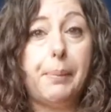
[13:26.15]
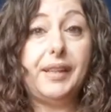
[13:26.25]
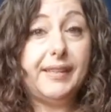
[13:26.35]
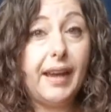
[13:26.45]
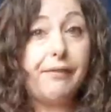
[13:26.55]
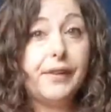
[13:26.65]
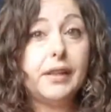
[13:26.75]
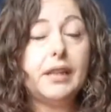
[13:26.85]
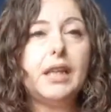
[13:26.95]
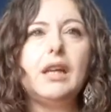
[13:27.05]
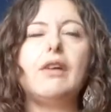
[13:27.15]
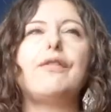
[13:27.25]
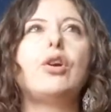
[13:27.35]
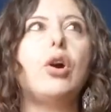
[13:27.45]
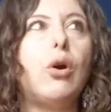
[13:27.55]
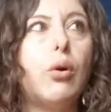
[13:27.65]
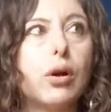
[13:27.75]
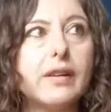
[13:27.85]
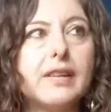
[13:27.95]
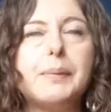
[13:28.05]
but definitely, of course,